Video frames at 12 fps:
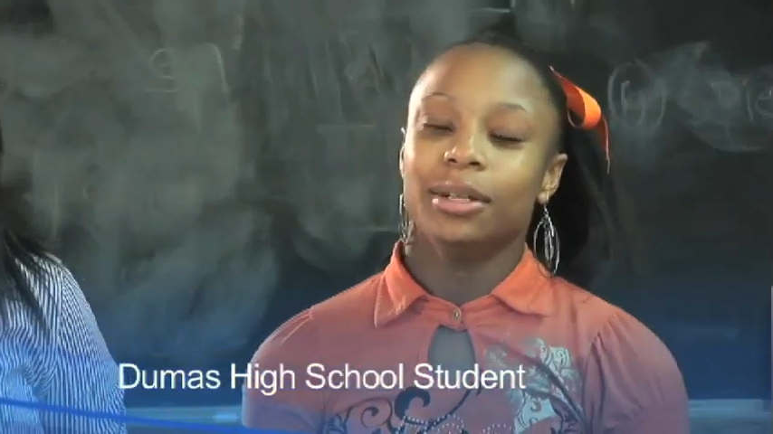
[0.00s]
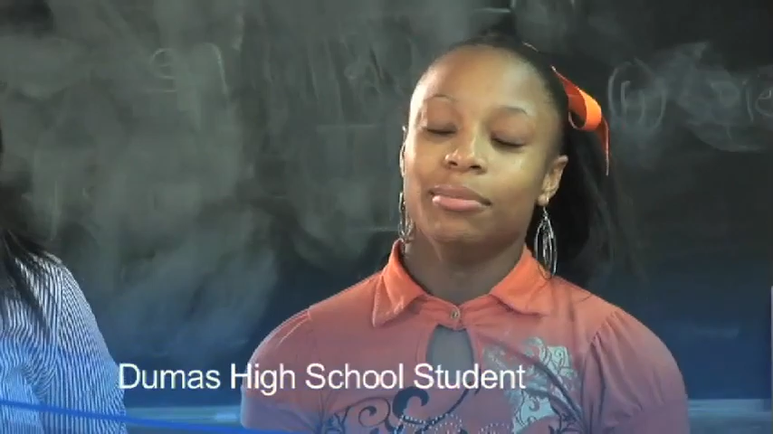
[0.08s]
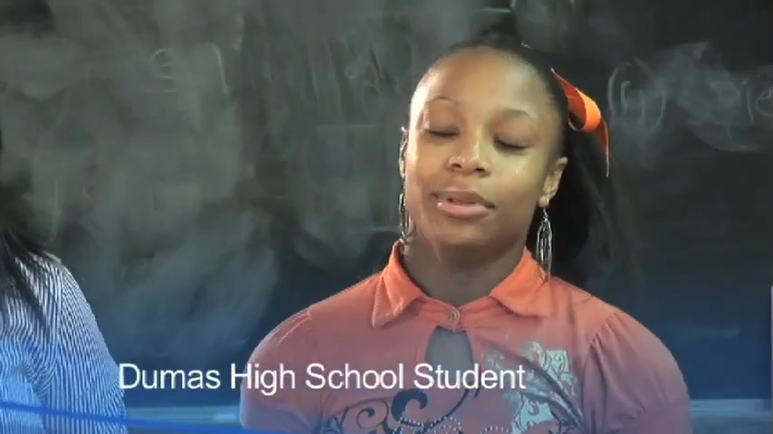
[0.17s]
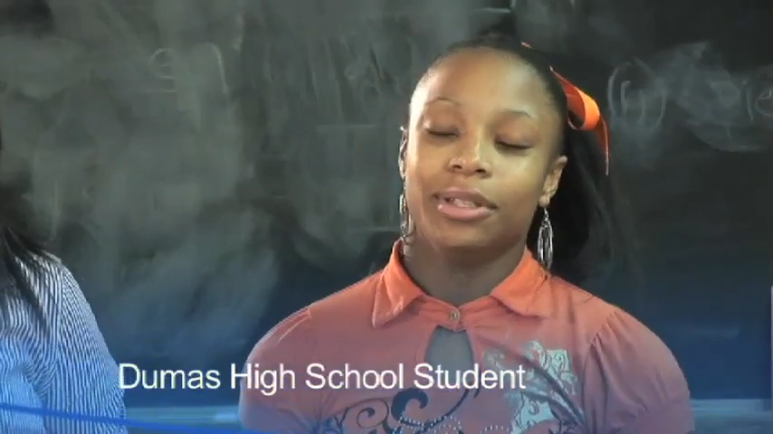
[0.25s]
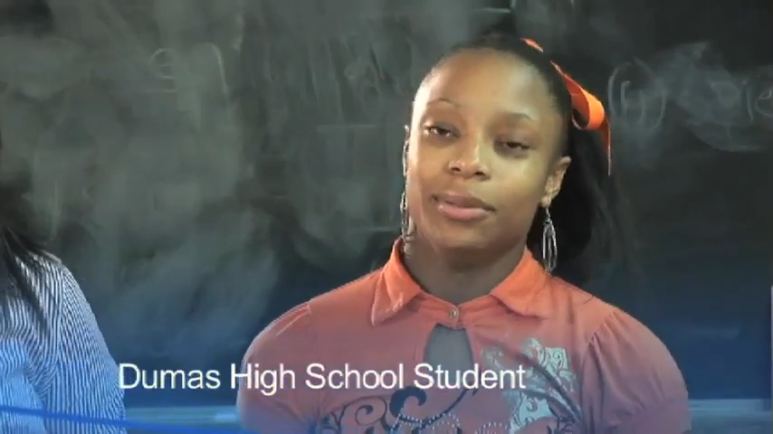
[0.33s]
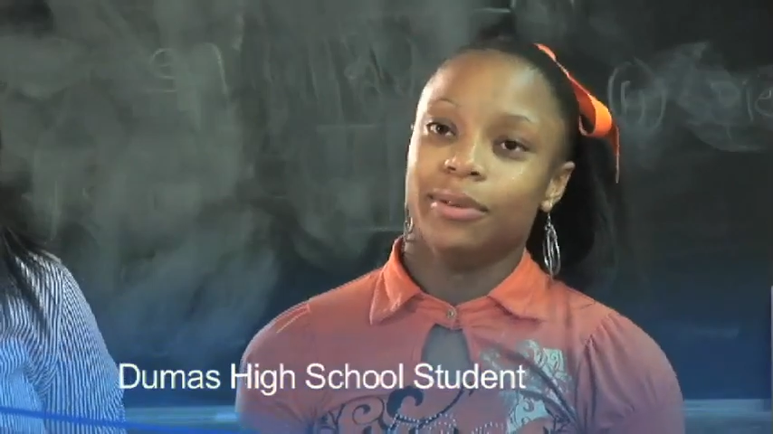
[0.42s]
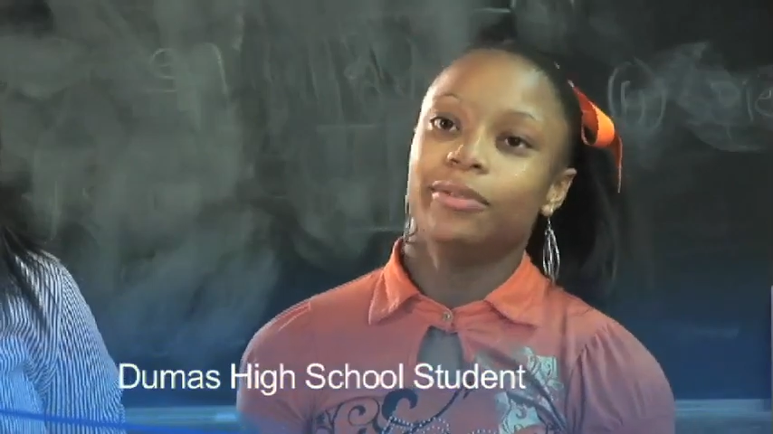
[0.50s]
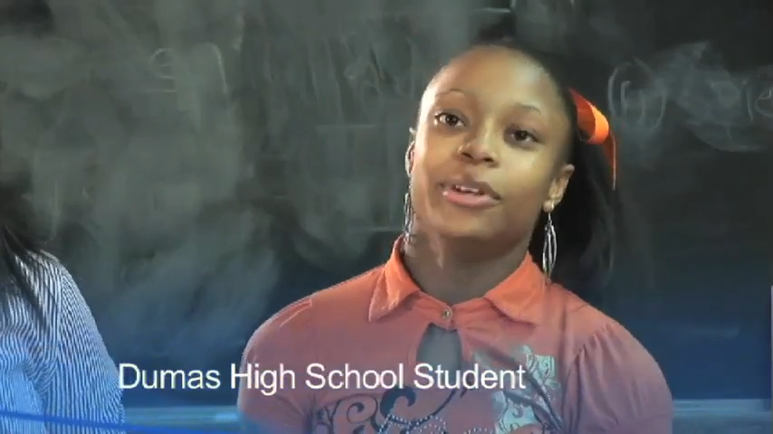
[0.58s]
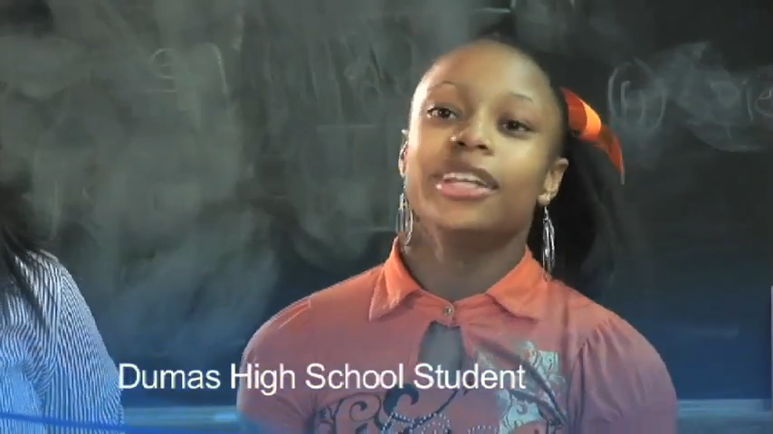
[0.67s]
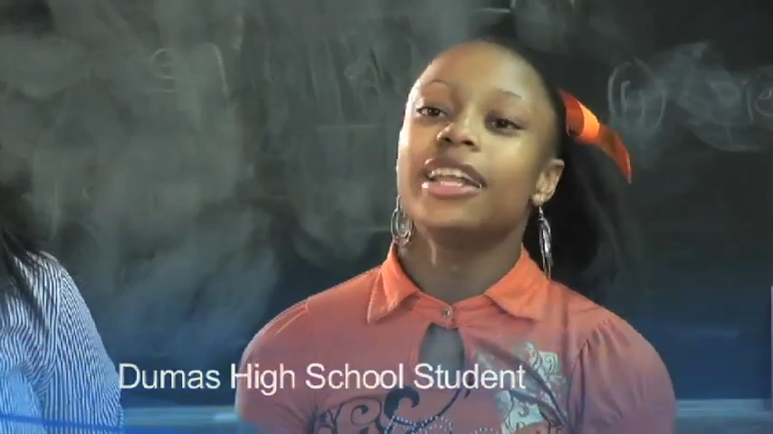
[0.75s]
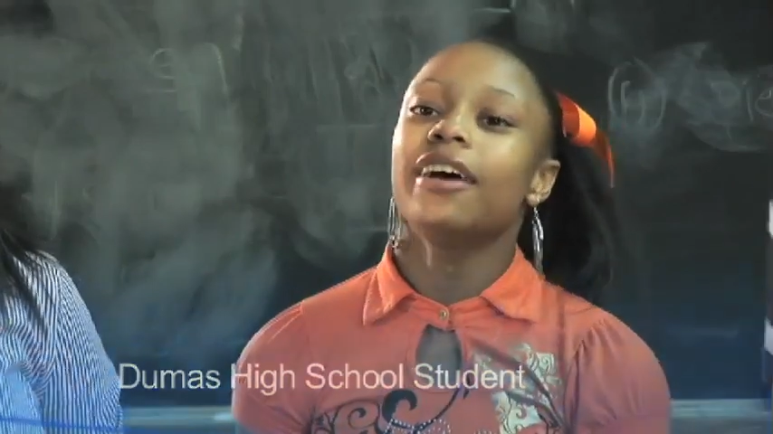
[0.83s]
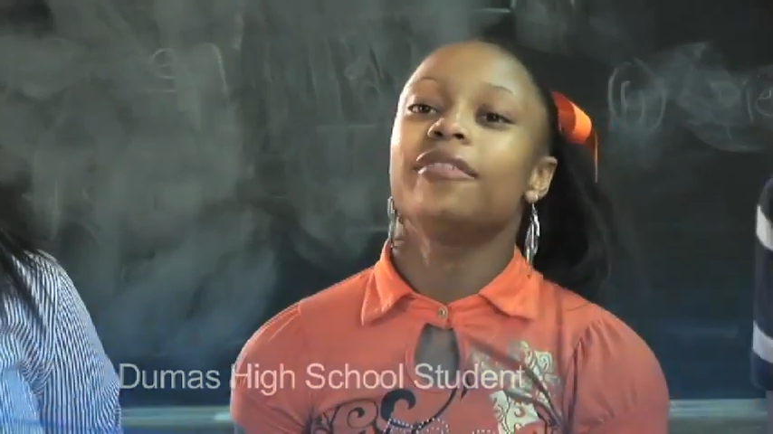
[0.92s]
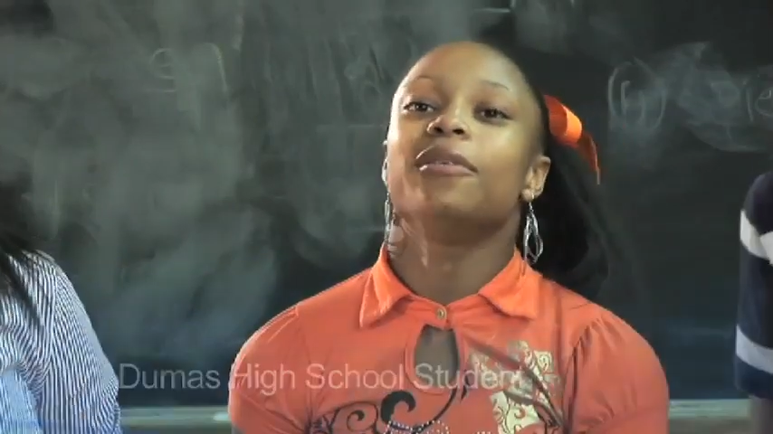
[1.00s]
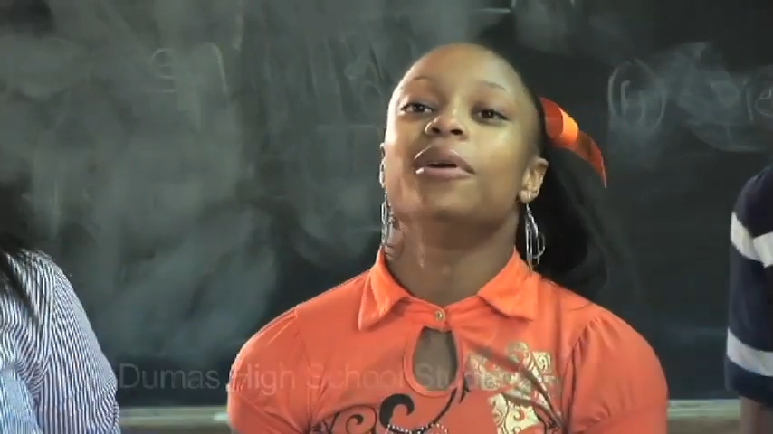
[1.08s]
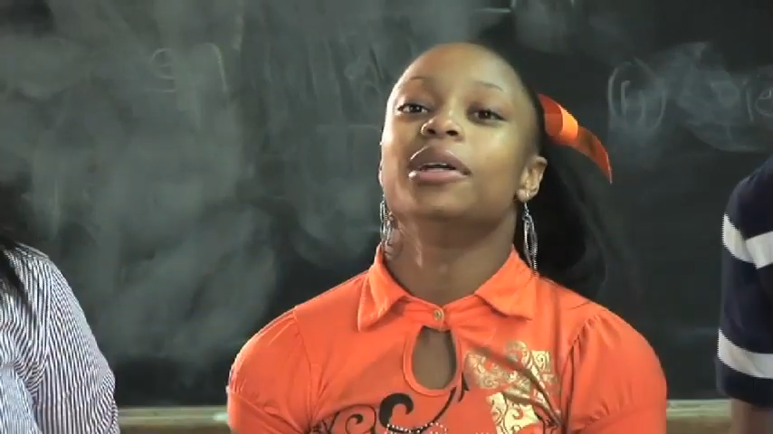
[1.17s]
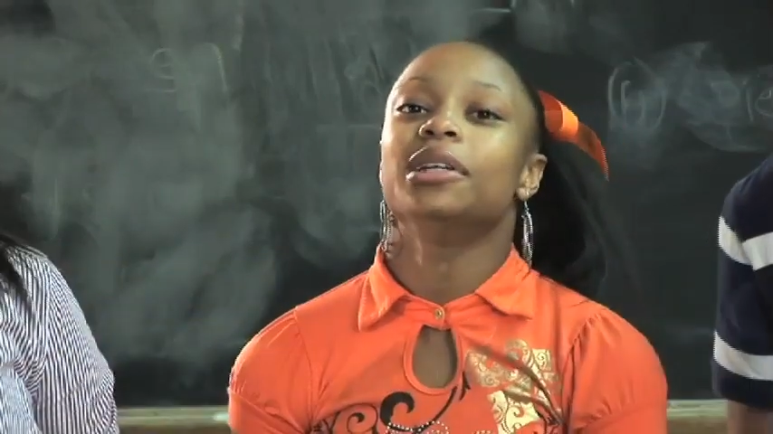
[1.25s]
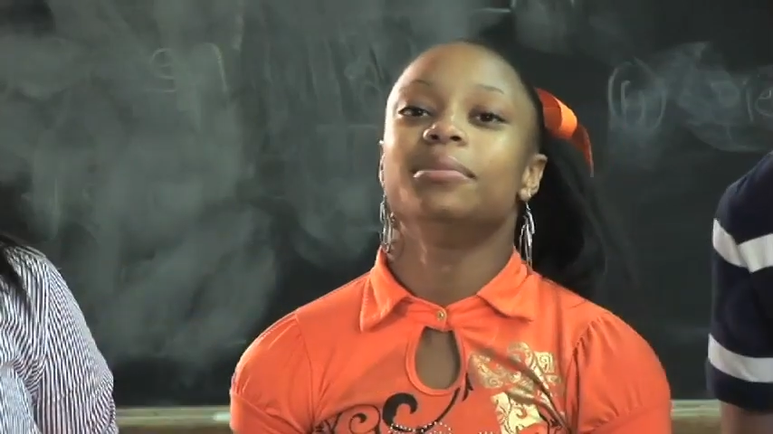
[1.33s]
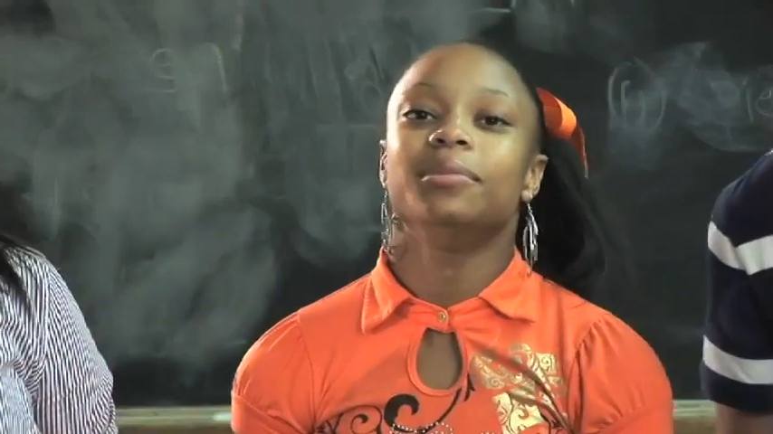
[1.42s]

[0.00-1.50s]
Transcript: But if we didn't have quantum,